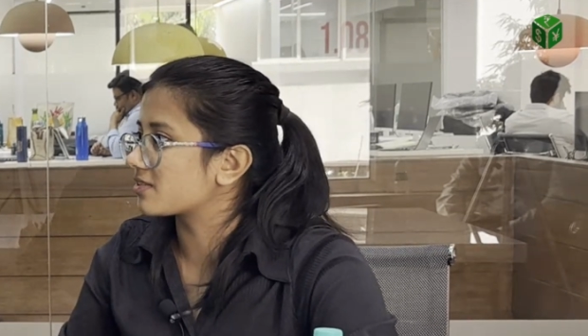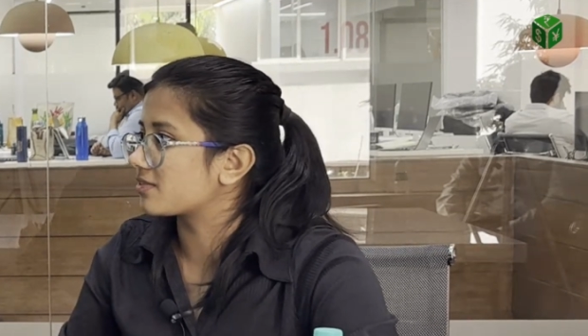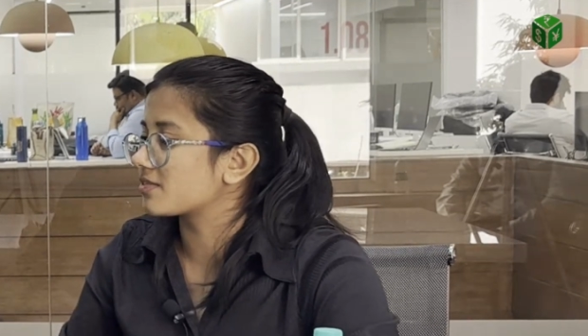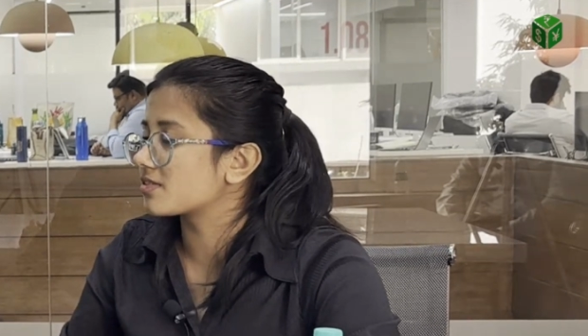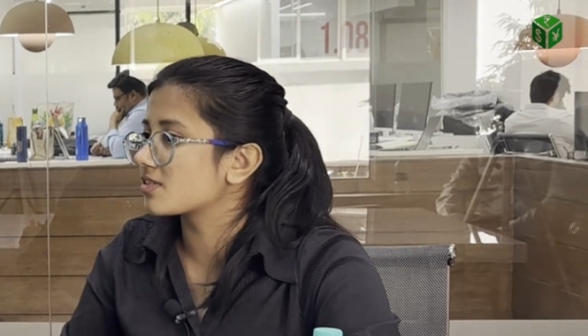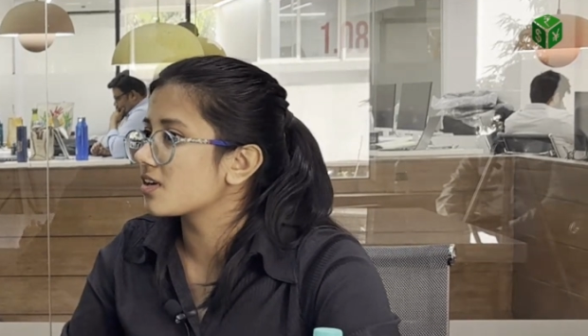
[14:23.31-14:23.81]

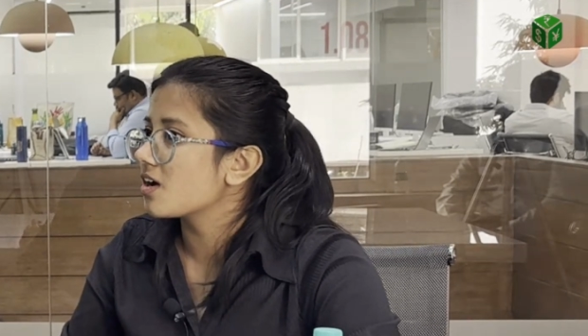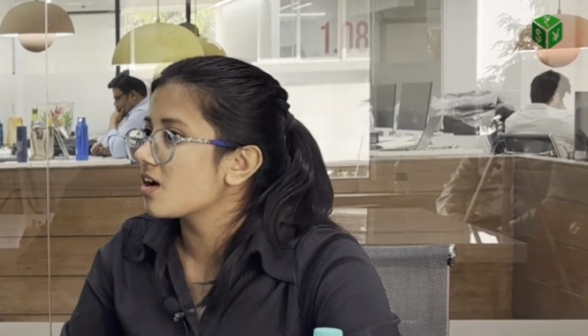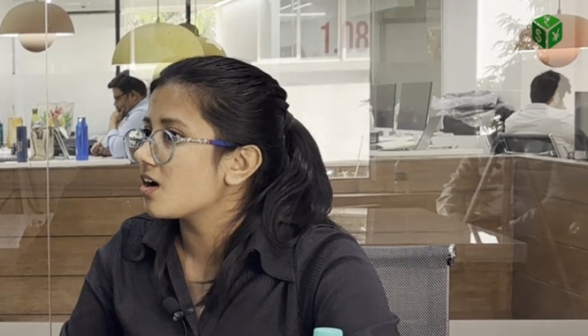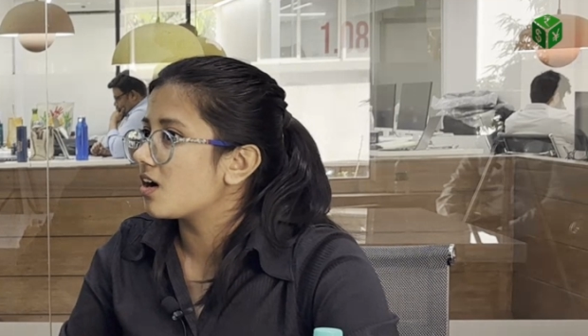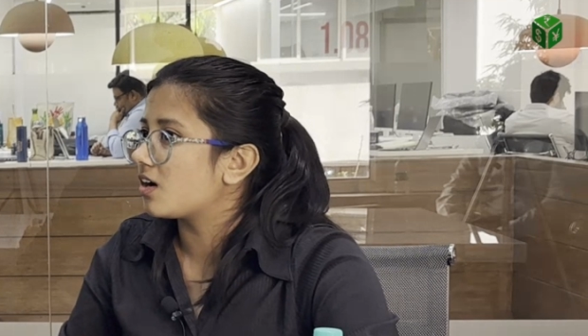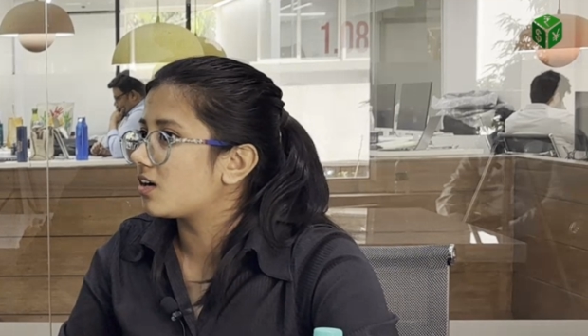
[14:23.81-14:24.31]

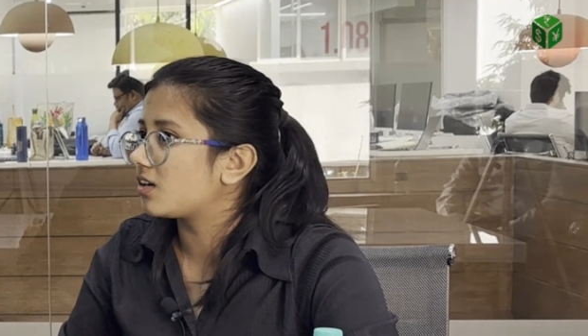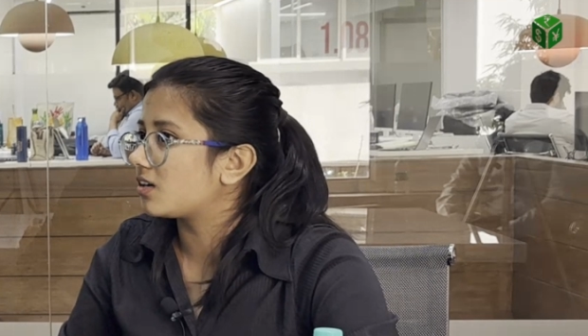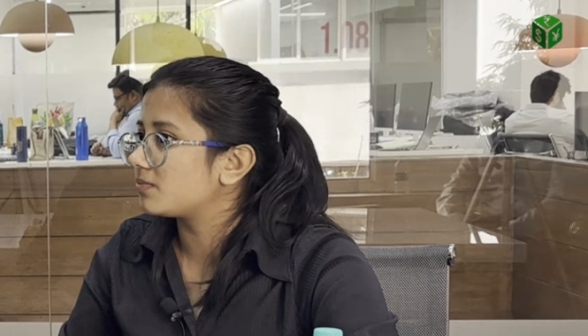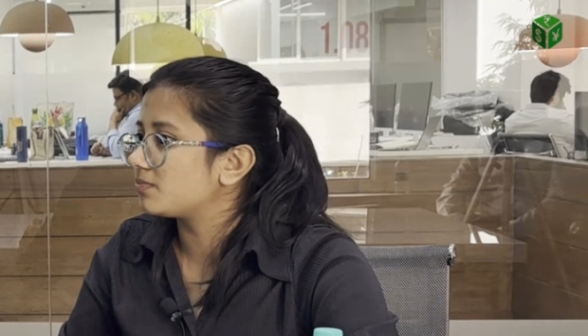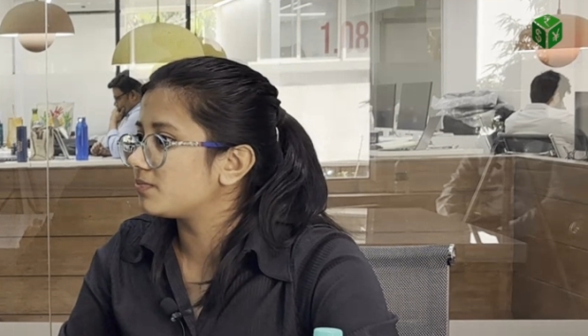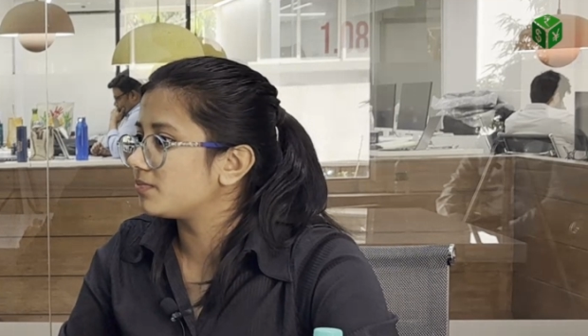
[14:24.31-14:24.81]

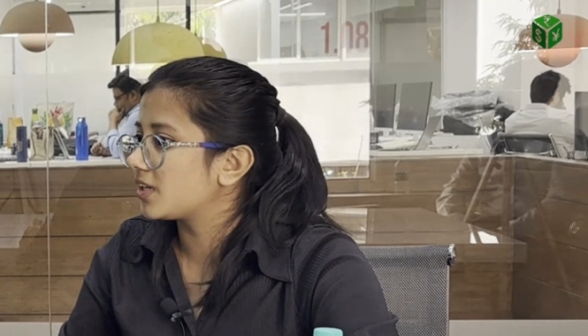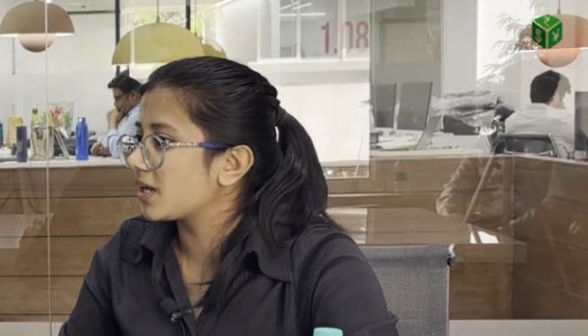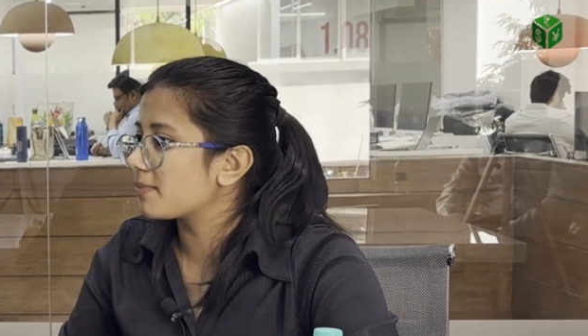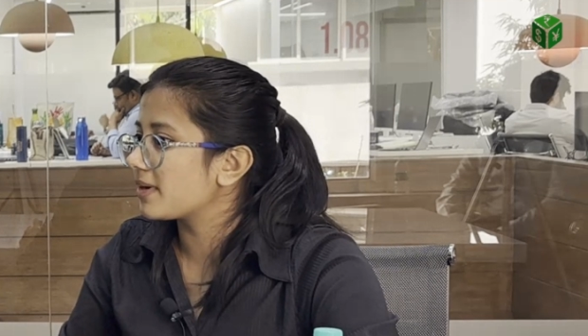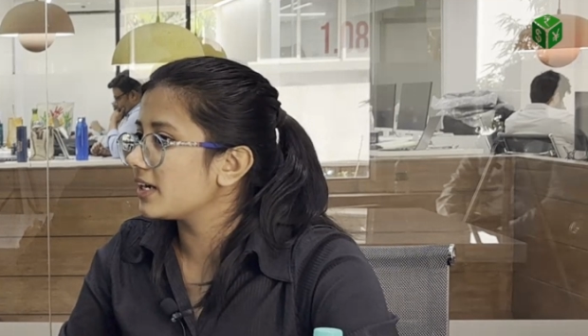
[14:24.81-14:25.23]
There might